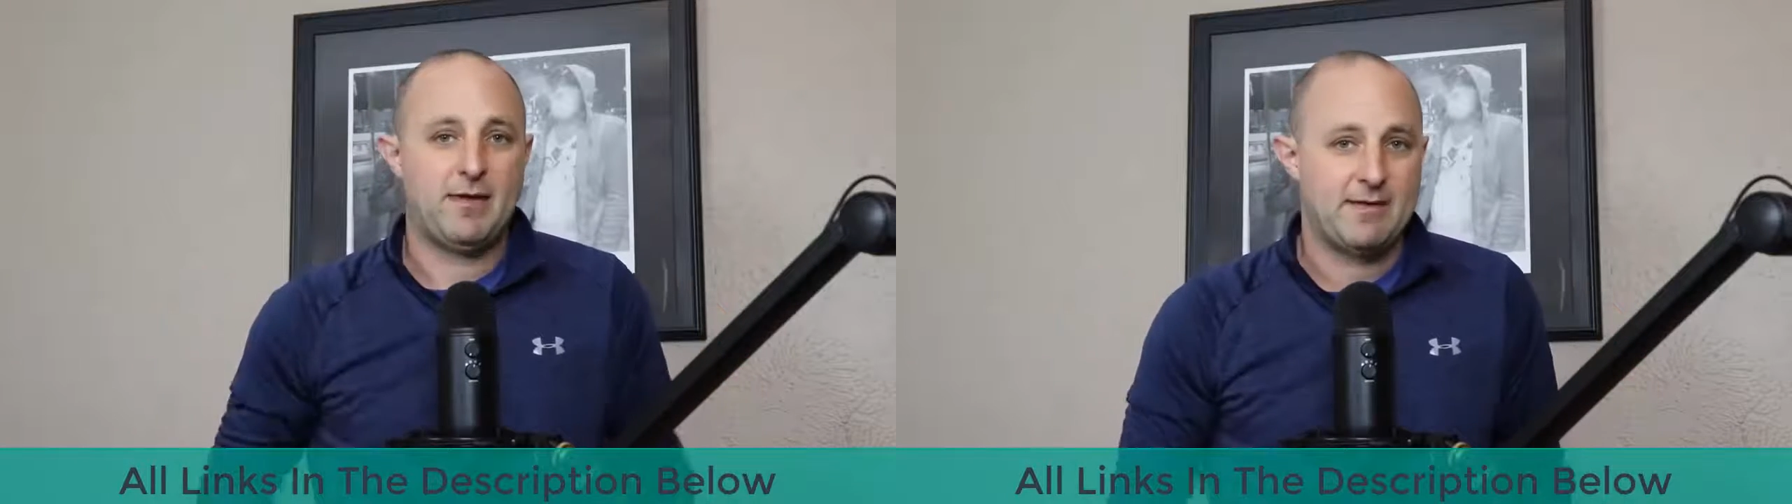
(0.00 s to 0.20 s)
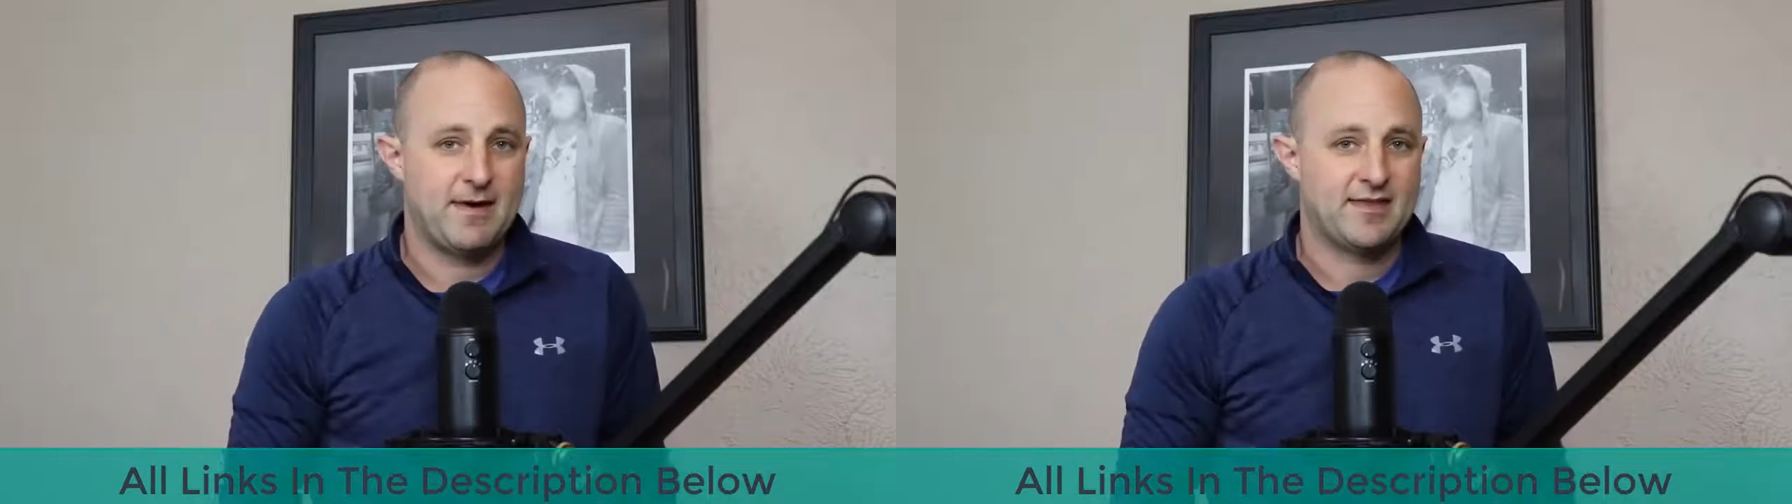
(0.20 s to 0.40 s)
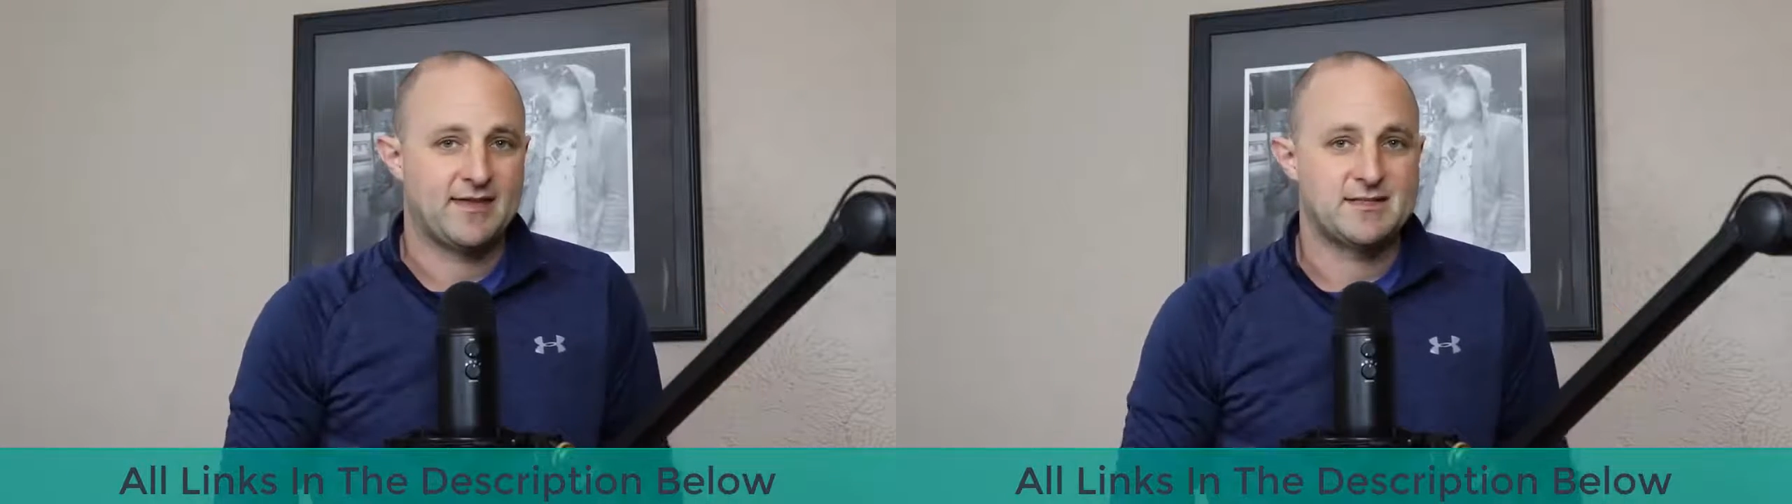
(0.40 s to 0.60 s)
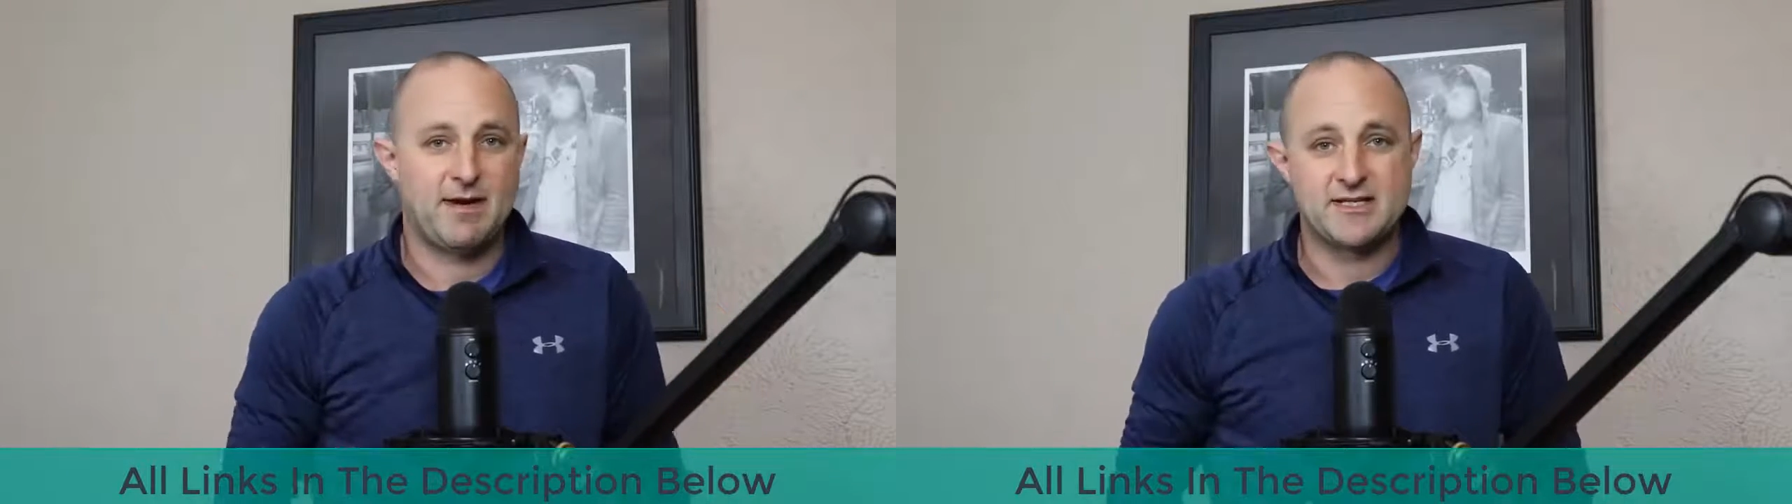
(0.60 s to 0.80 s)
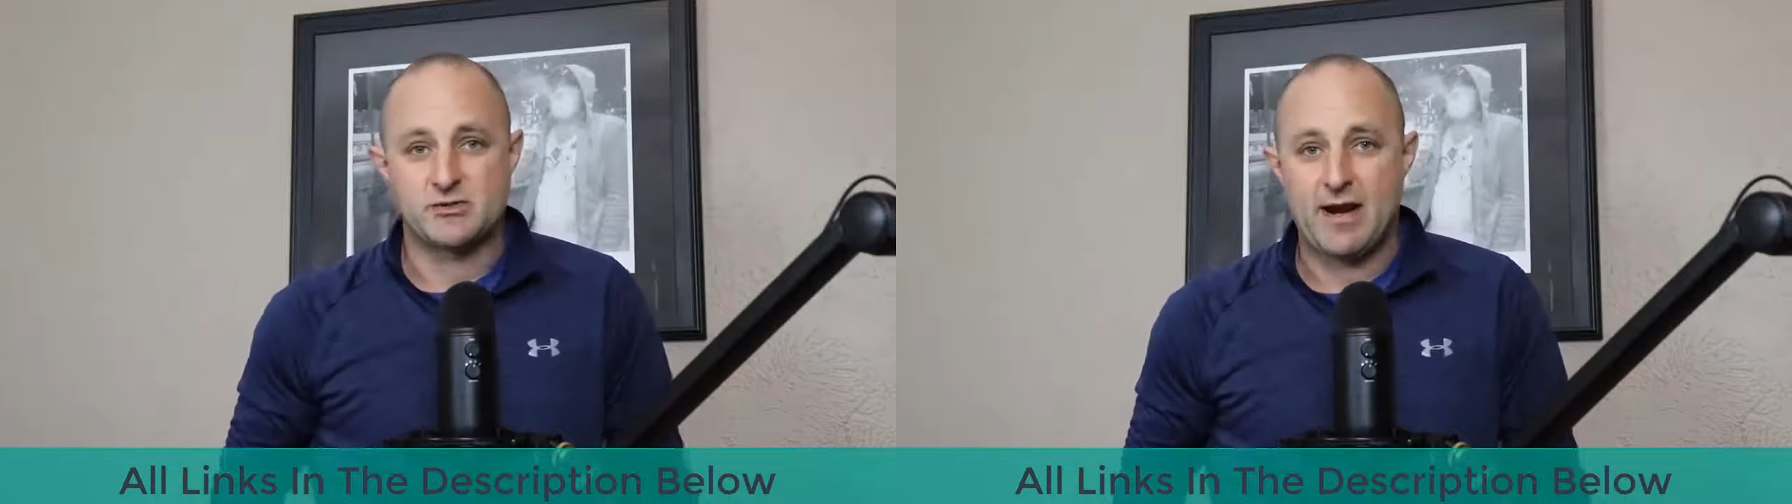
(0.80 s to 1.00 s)
my methods,
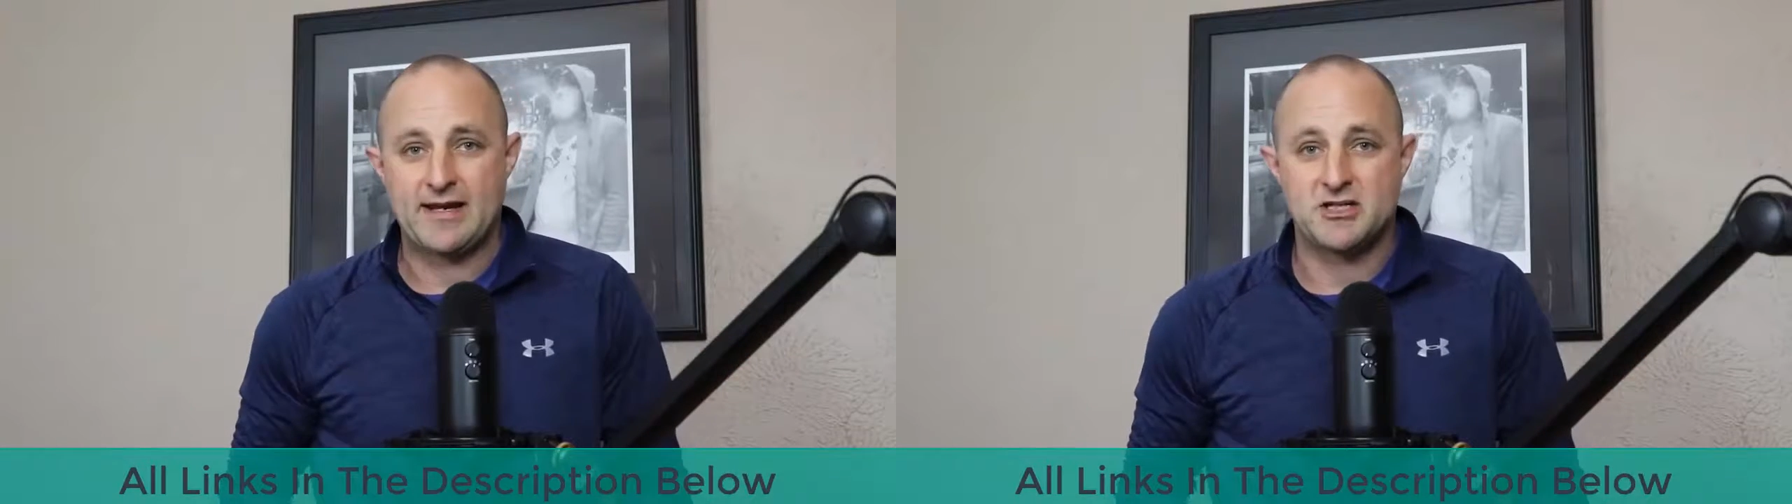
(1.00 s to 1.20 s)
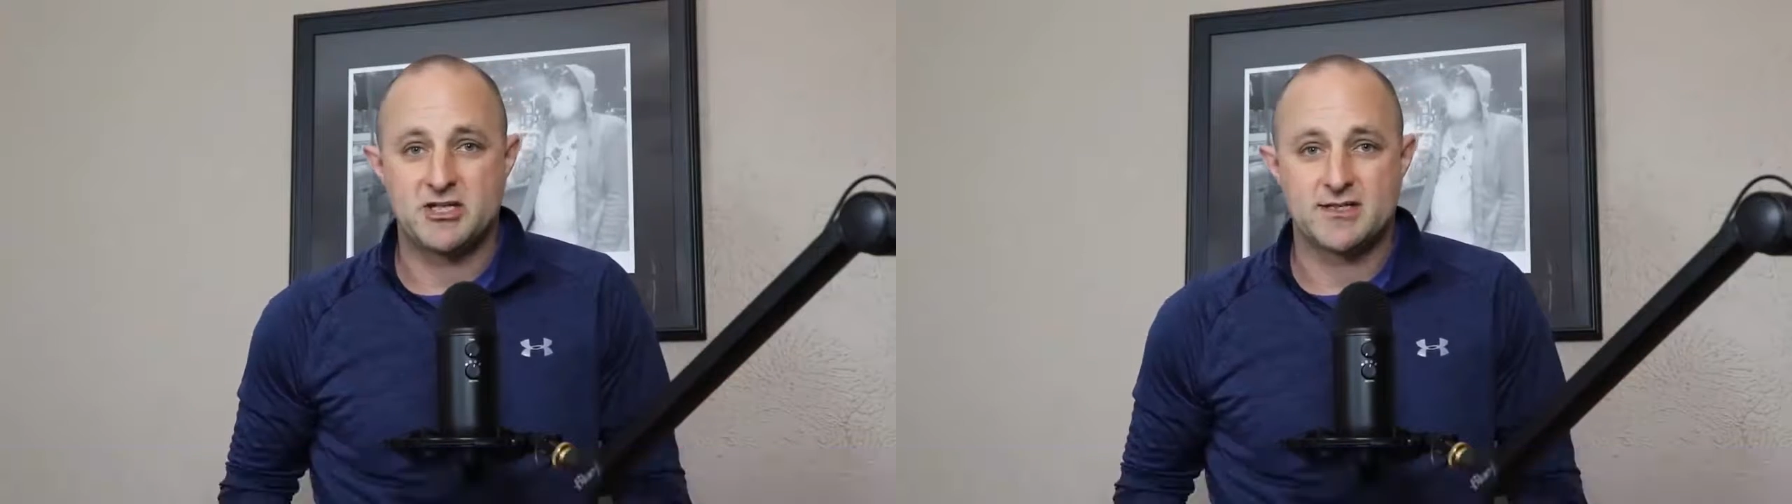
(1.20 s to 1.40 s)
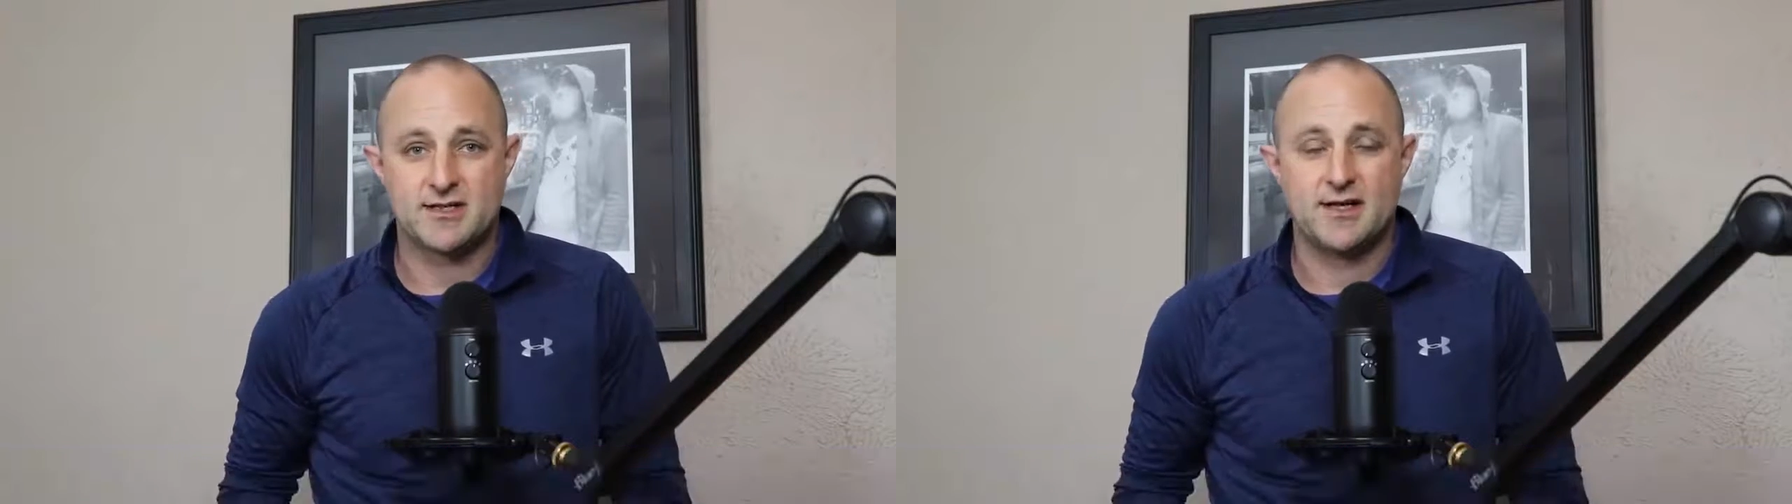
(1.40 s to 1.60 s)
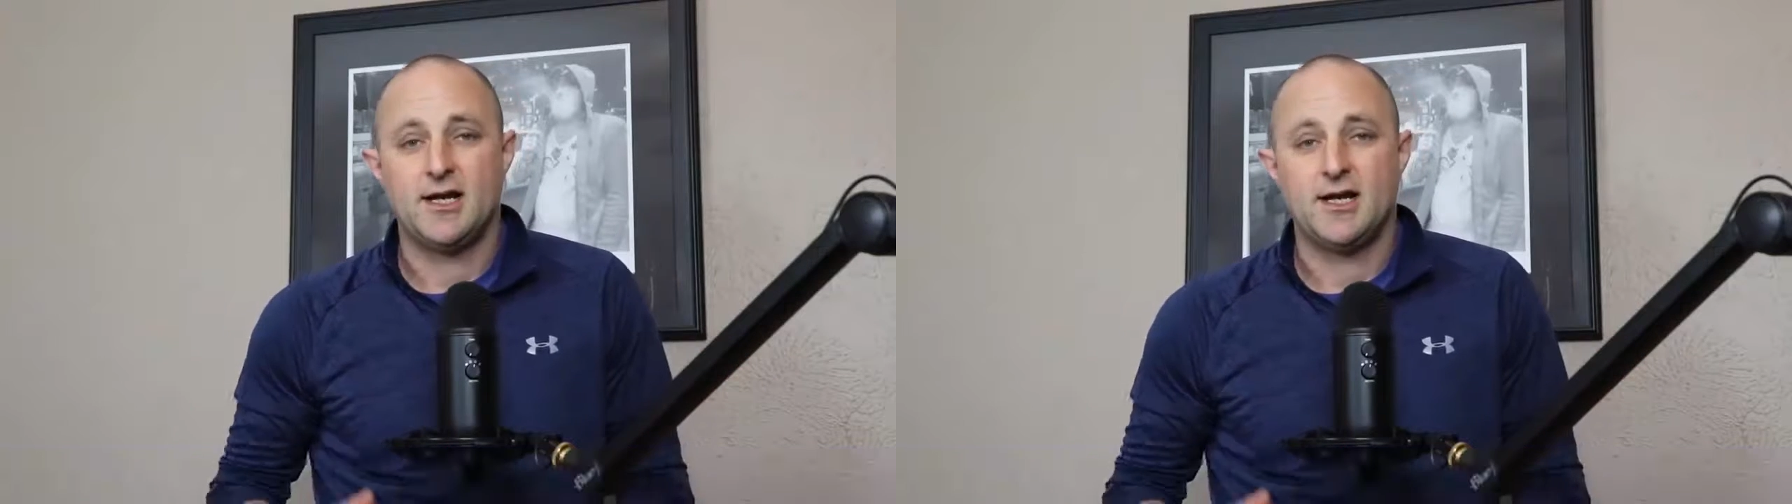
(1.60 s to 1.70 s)
my strategies.